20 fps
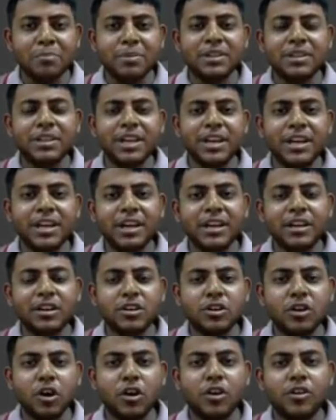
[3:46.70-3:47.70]

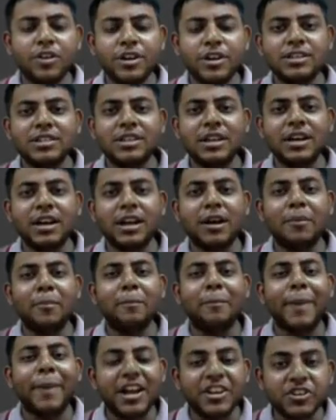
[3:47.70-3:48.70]
empathy, tolerance,
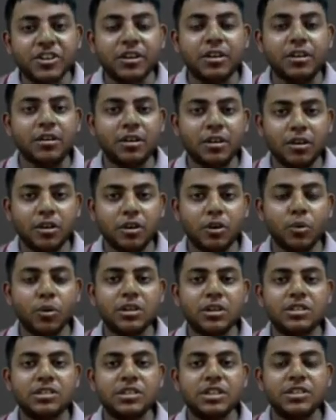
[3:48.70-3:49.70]
and compassion
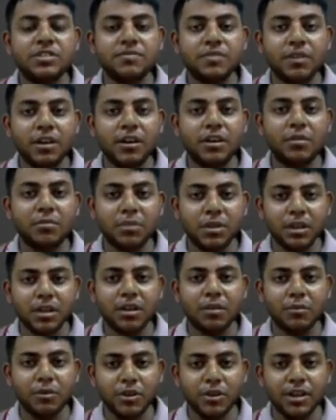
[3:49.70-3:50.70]
towards these
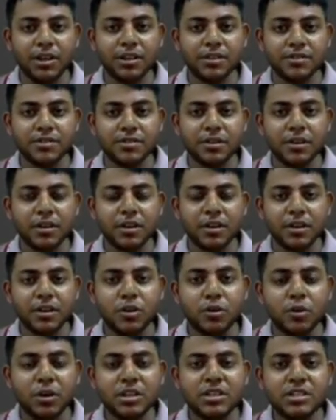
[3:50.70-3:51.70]
vulnerable communities,
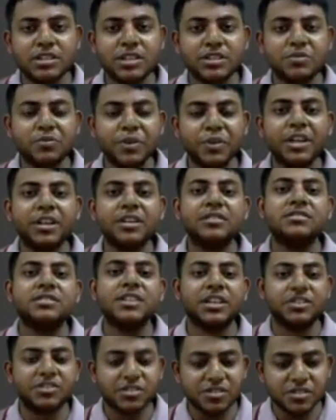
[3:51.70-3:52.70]
towards these
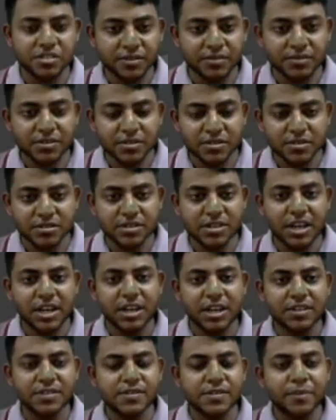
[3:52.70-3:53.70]
weaker sections of the
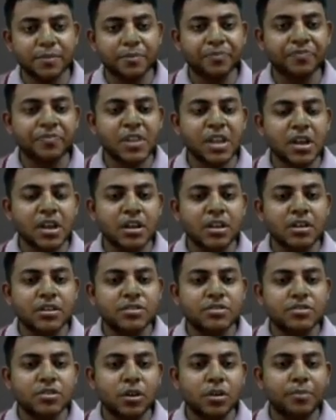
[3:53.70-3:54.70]
societies.
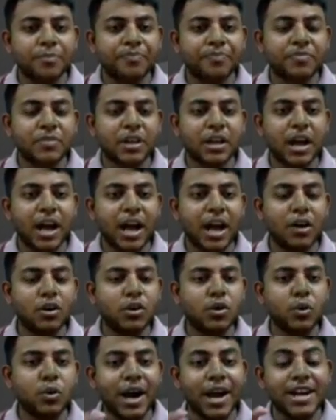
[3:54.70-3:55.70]
So
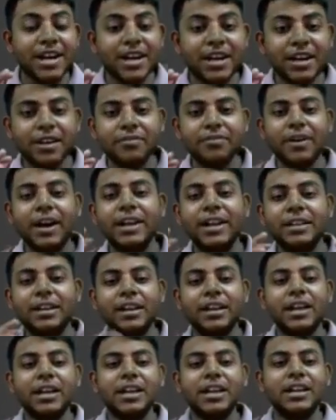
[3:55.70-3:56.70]
how to
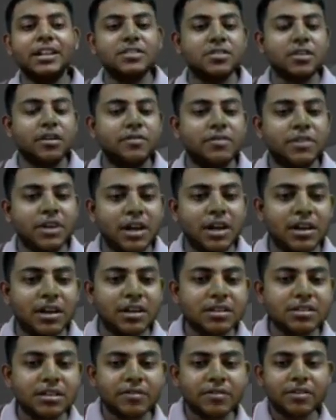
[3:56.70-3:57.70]
identify the needs of
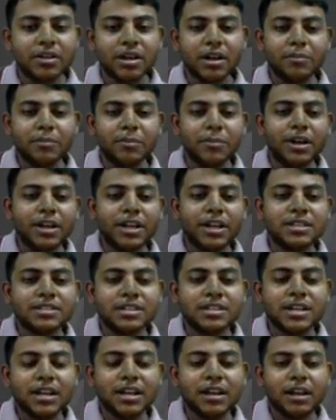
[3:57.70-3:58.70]
the underserved
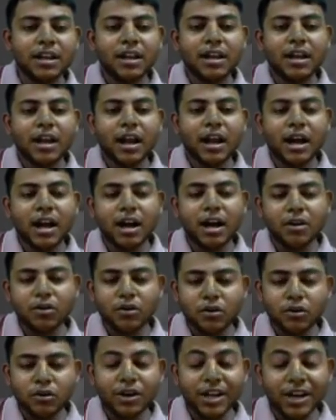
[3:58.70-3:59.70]
communities and
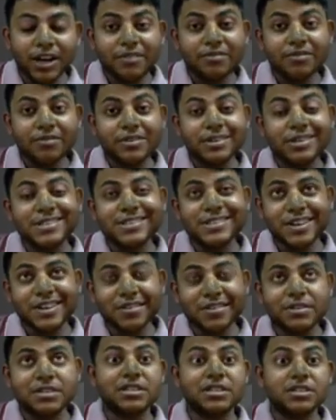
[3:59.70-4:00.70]
how to deliver
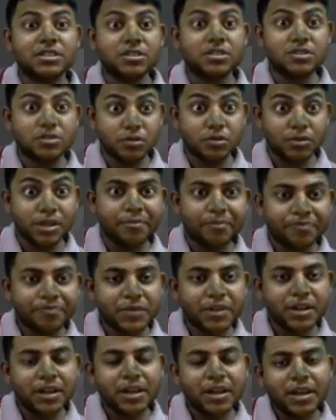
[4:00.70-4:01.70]
services to
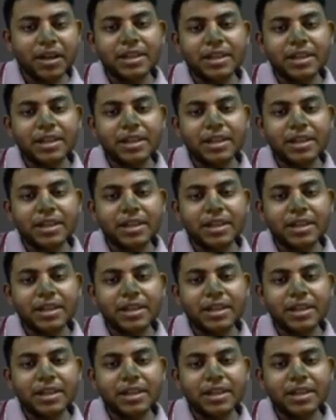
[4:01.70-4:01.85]
them,